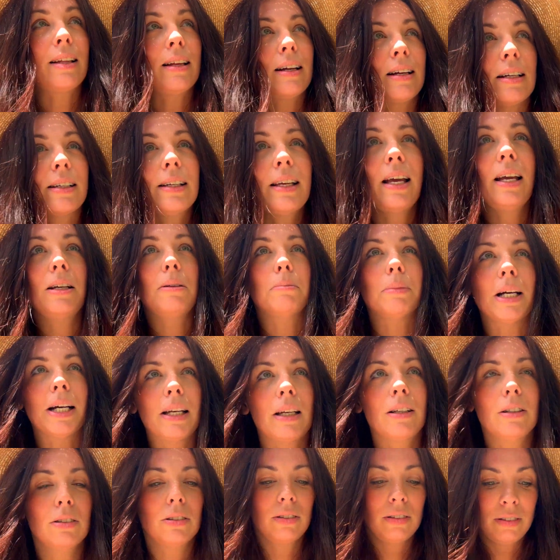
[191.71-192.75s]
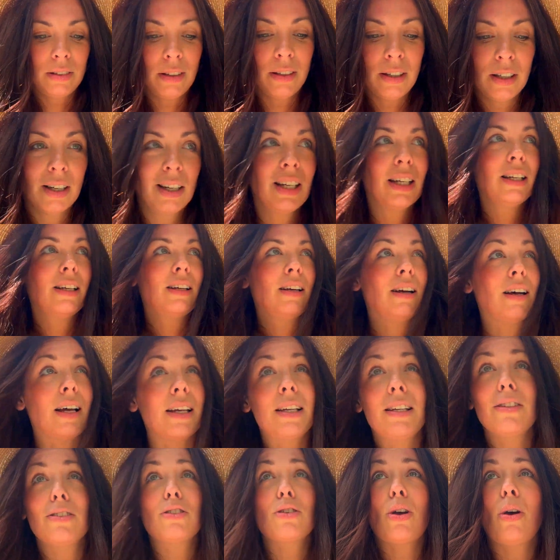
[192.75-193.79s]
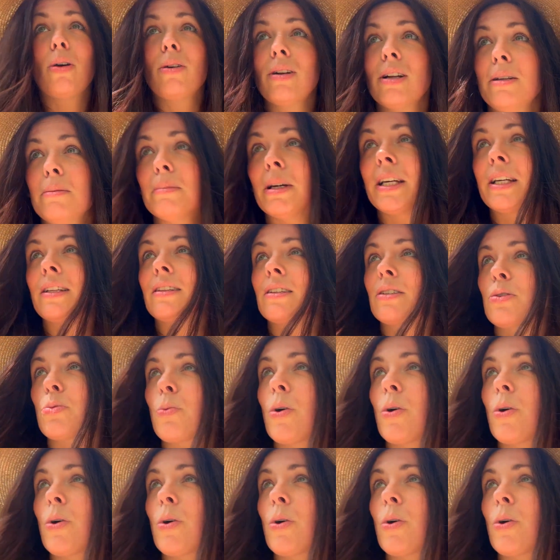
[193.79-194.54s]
that I came. I can totally make this